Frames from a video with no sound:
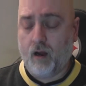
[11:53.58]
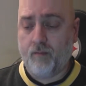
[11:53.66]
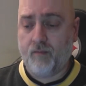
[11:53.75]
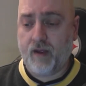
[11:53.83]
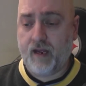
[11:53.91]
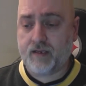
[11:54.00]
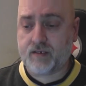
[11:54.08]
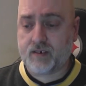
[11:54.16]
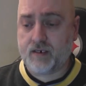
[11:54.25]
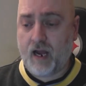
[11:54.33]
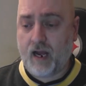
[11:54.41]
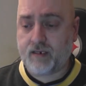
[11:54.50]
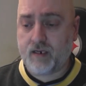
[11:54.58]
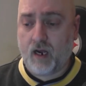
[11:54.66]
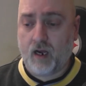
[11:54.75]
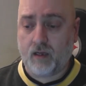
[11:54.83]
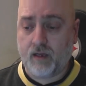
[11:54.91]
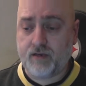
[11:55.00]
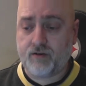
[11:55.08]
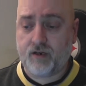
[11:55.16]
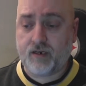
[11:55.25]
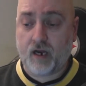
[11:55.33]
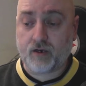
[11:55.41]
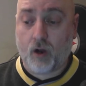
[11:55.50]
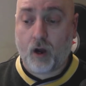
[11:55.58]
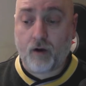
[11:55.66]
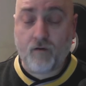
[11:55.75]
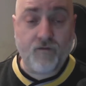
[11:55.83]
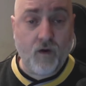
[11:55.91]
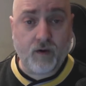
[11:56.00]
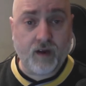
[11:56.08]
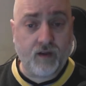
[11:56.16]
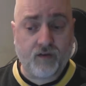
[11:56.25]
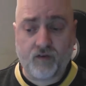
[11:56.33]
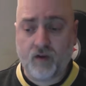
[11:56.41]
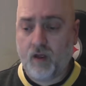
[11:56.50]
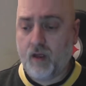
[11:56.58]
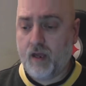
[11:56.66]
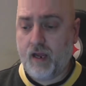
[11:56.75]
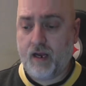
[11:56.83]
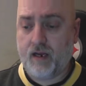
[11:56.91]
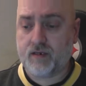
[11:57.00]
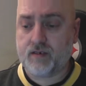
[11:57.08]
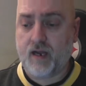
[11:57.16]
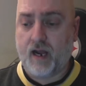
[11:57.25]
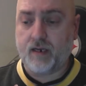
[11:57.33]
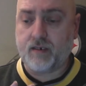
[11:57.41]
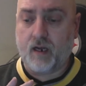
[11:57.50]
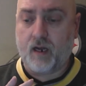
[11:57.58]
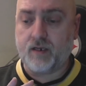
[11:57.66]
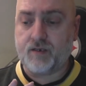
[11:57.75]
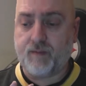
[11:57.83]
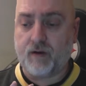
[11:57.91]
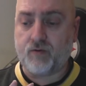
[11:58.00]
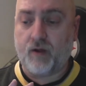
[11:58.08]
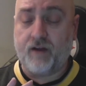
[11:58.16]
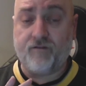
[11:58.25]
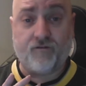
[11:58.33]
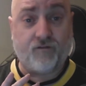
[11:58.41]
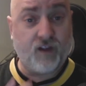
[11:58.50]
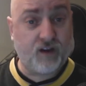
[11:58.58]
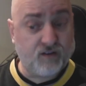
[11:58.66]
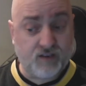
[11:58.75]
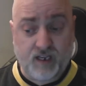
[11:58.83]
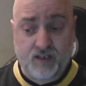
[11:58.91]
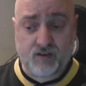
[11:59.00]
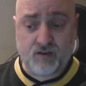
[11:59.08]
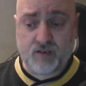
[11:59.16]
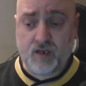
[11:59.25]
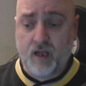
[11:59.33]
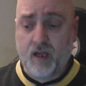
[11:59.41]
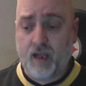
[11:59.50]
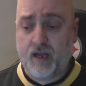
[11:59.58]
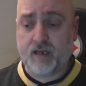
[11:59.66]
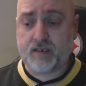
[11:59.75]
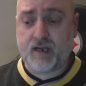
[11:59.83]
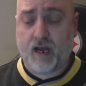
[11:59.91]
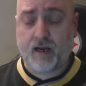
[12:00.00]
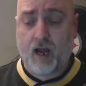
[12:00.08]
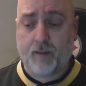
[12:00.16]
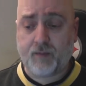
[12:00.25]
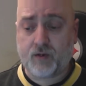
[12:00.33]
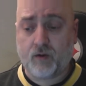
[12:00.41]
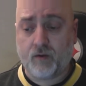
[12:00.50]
it's got laser detect autofocus. It has got spectral and flicker sensors. It has got optical